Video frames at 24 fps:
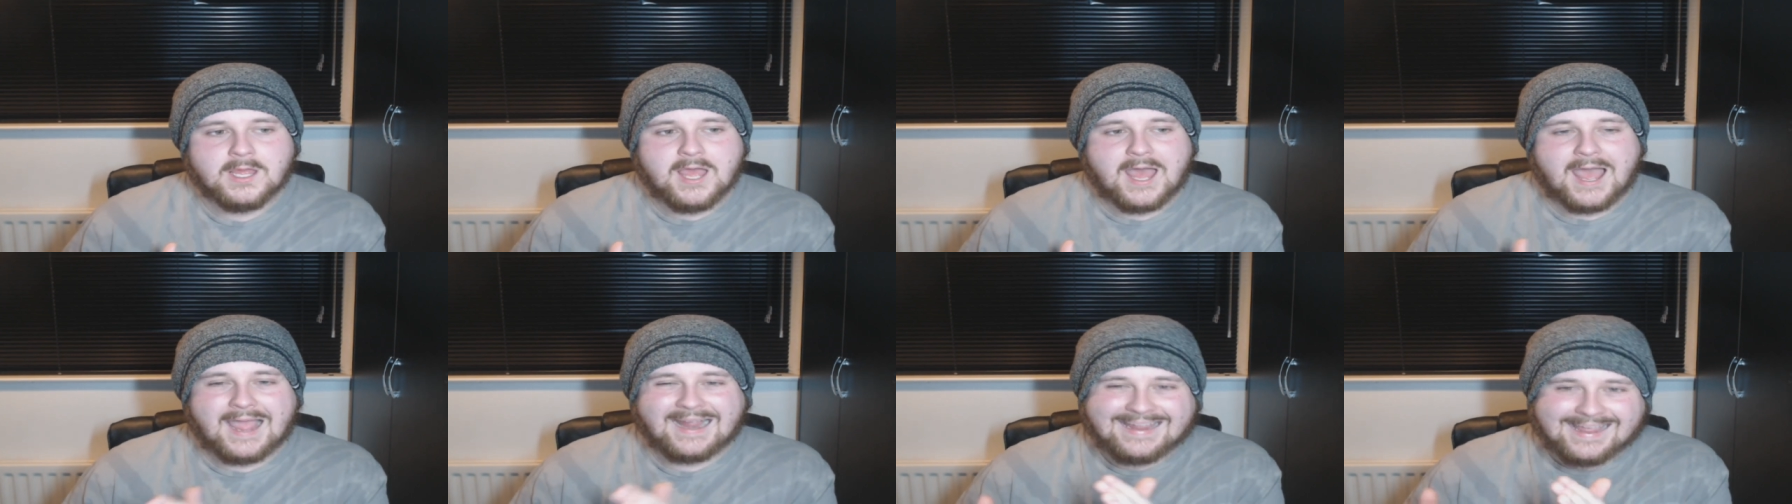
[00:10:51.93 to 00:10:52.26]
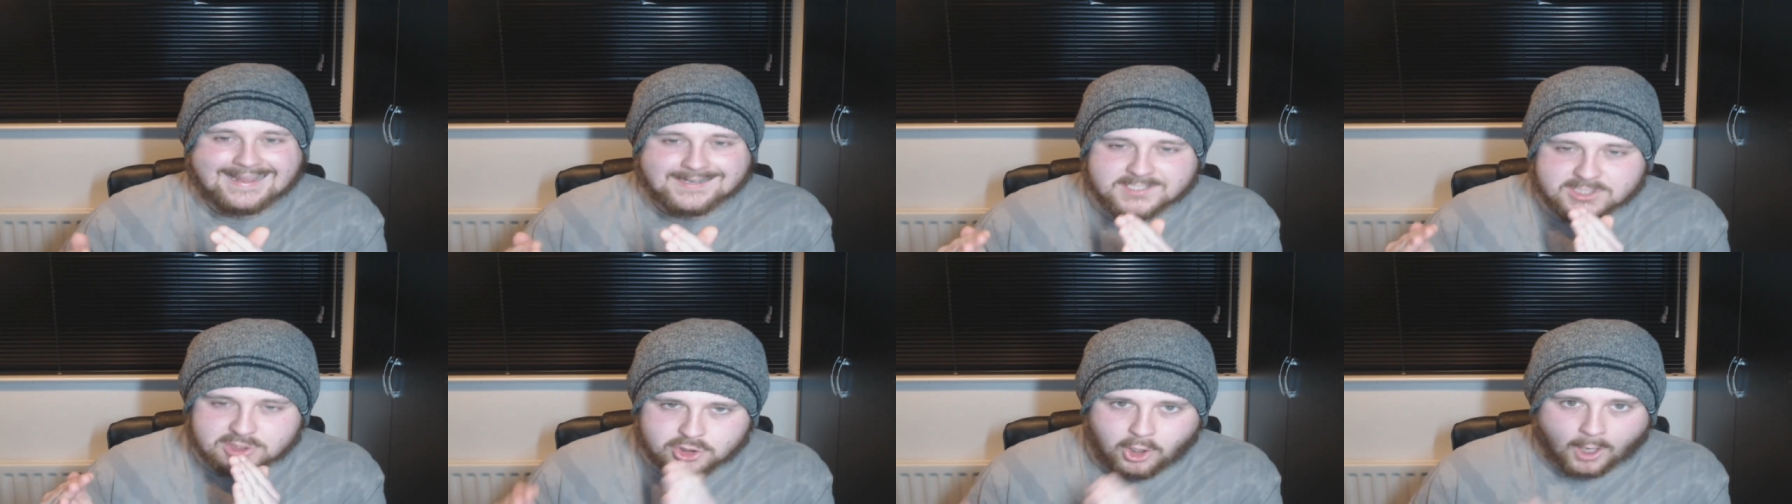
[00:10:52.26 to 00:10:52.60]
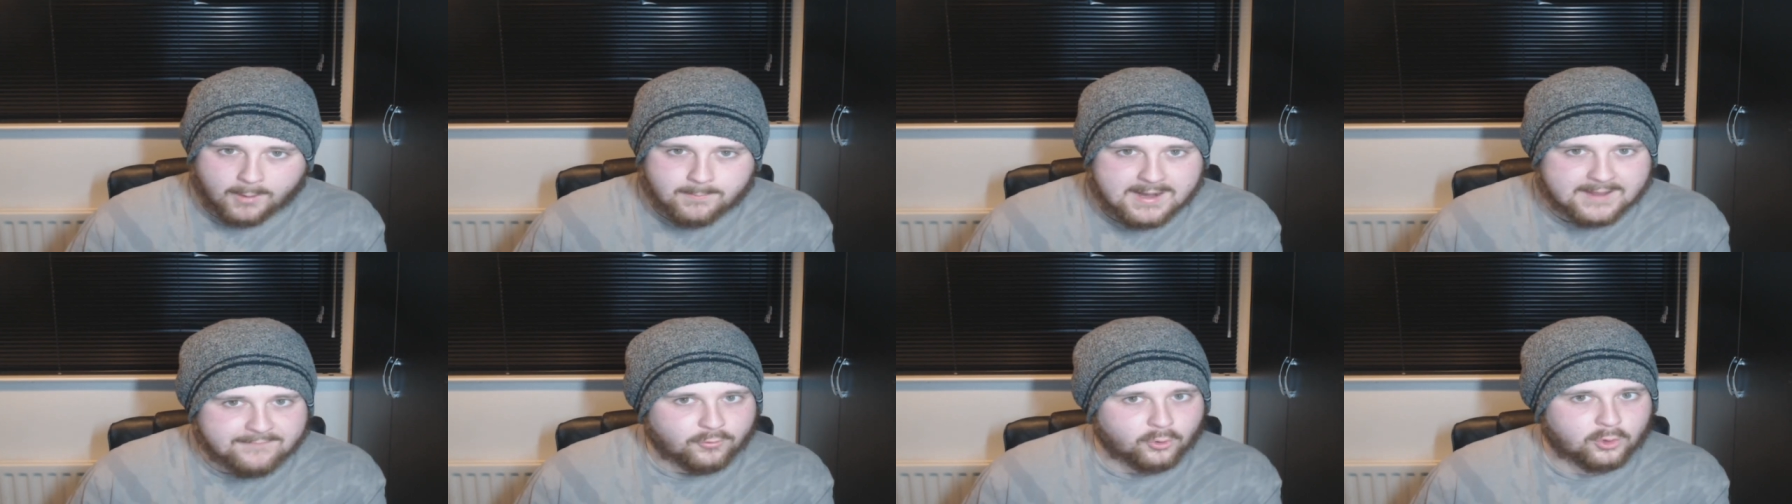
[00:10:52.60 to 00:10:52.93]
against
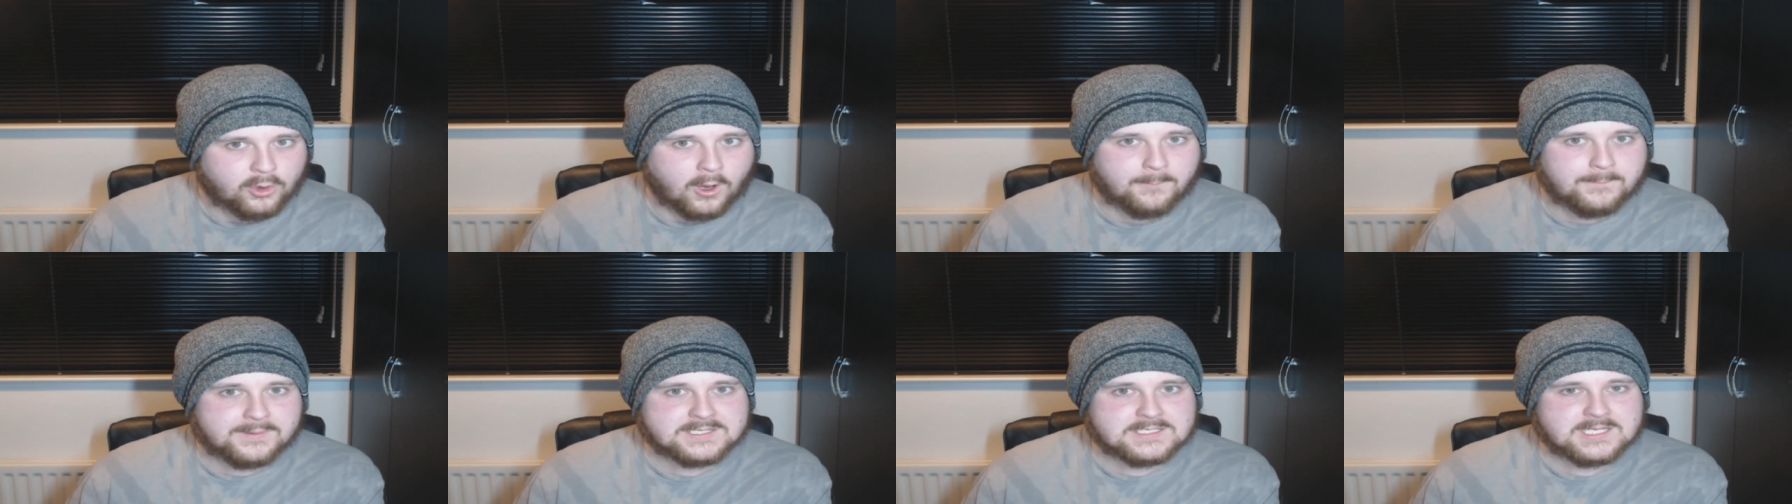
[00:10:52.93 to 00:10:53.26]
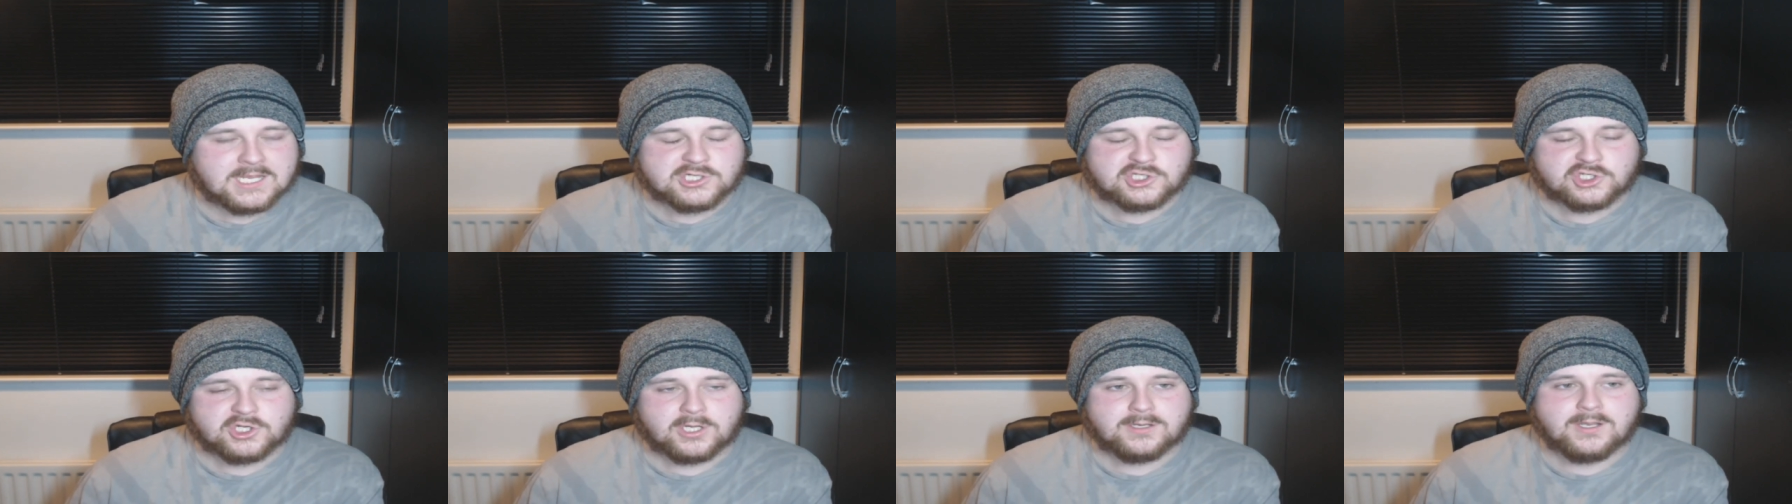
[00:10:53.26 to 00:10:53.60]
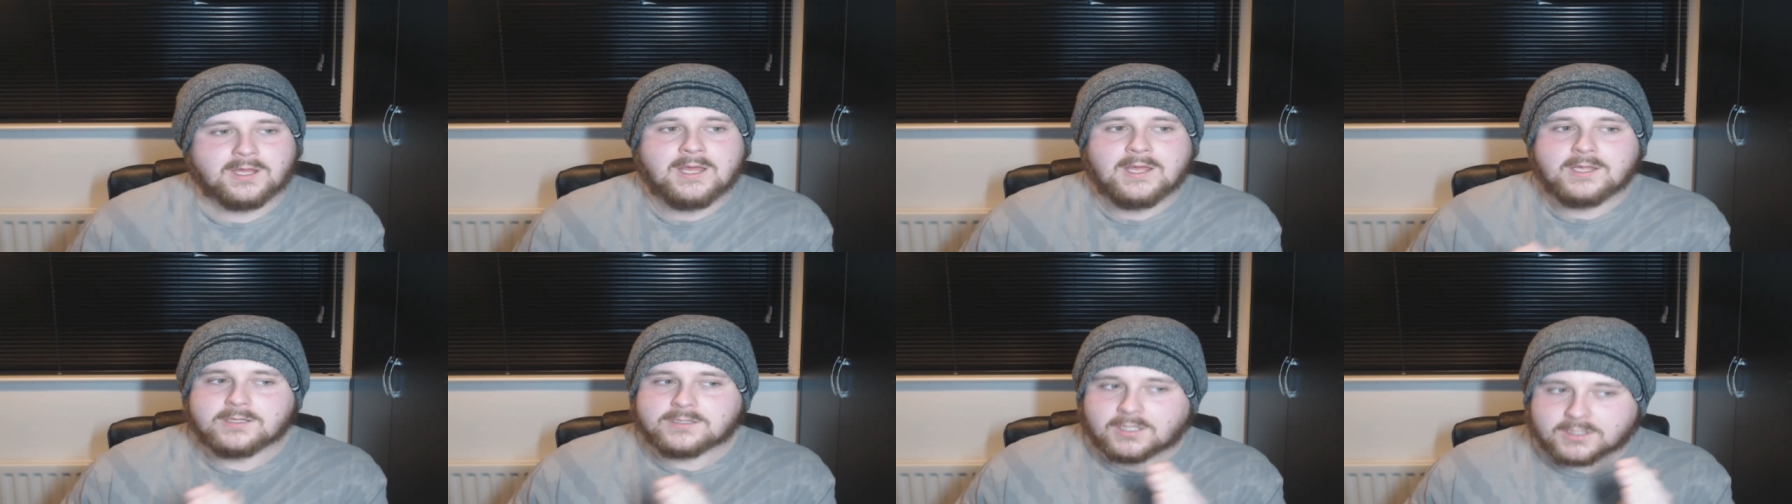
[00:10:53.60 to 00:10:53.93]
top-level competition
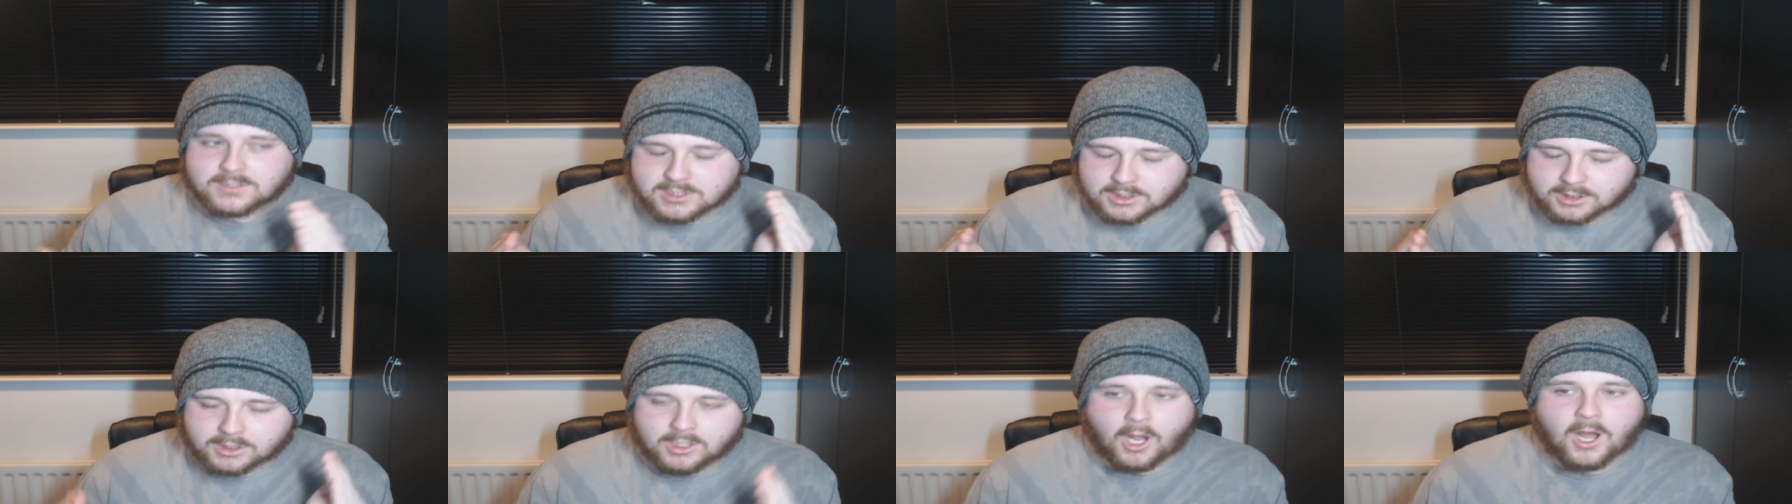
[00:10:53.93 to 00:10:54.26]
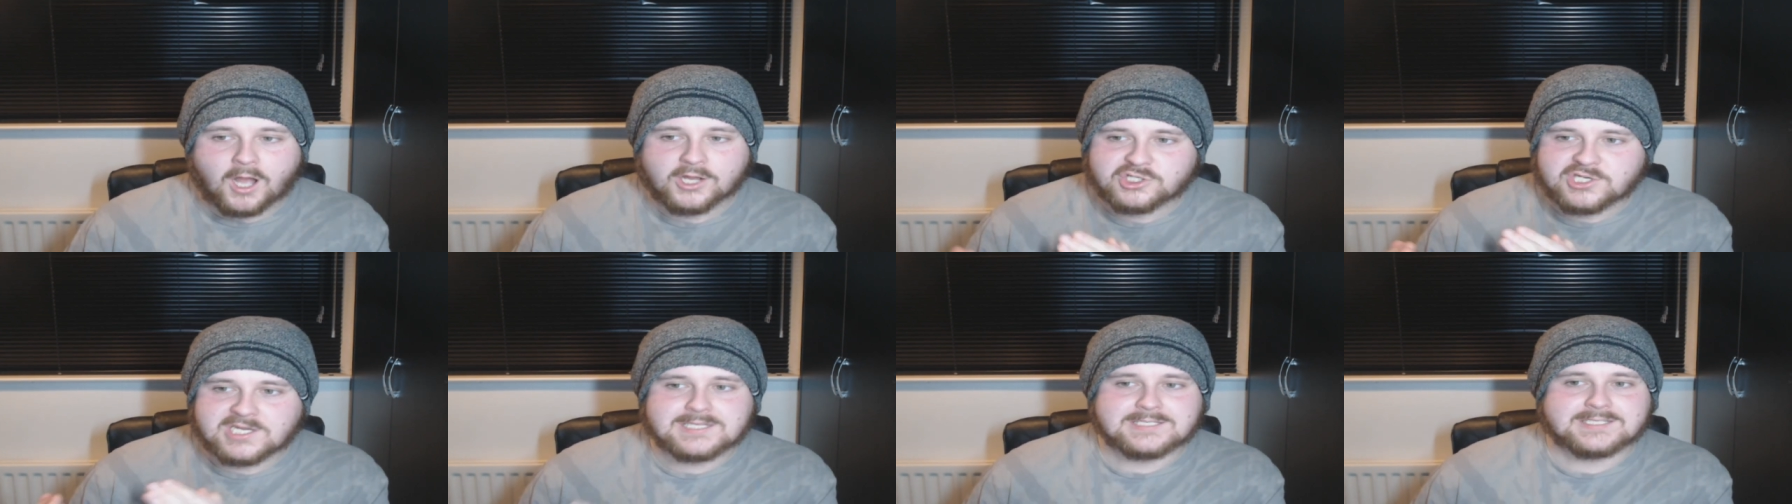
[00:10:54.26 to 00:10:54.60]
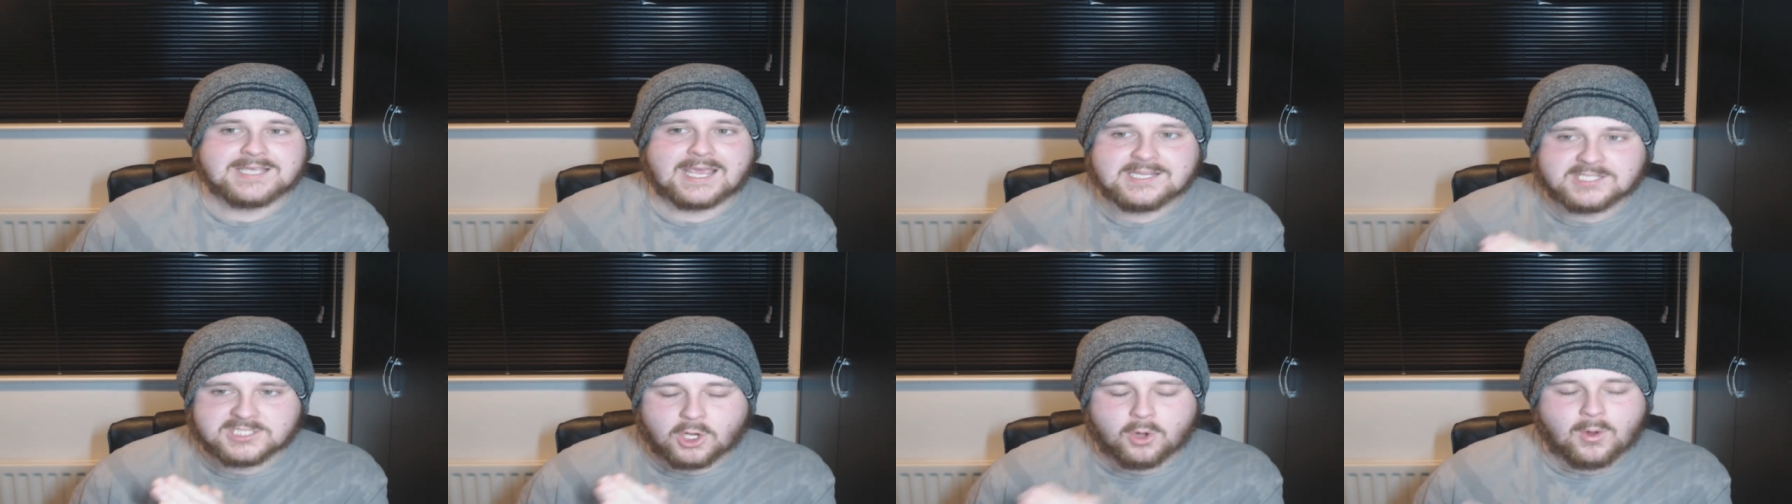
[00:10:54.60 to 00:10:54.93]
that Takashi
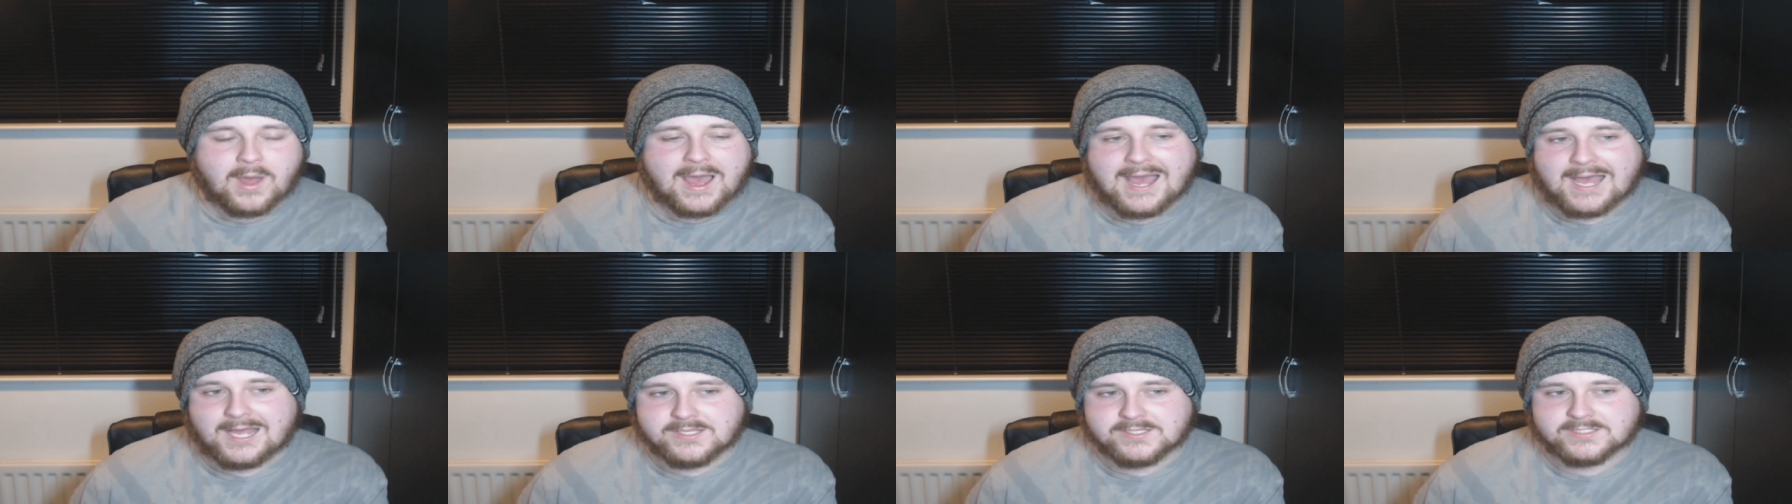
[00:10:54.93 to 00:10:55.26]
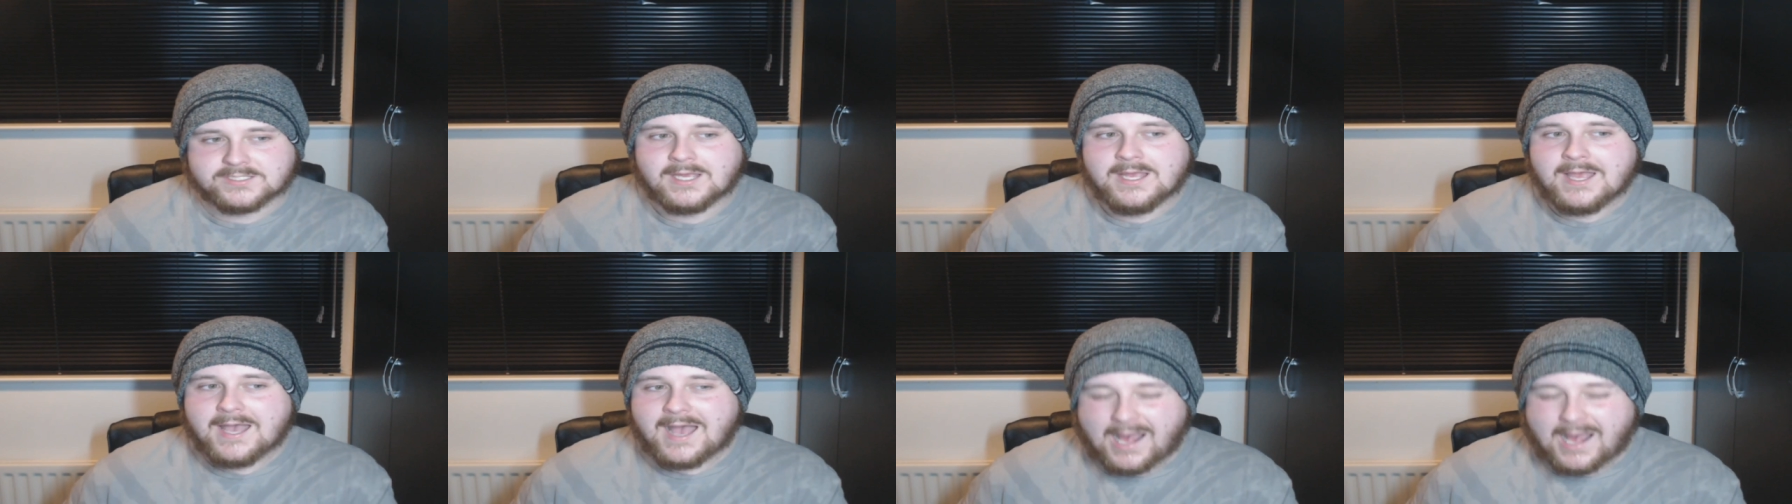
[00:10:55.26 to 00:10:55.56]
Sato has.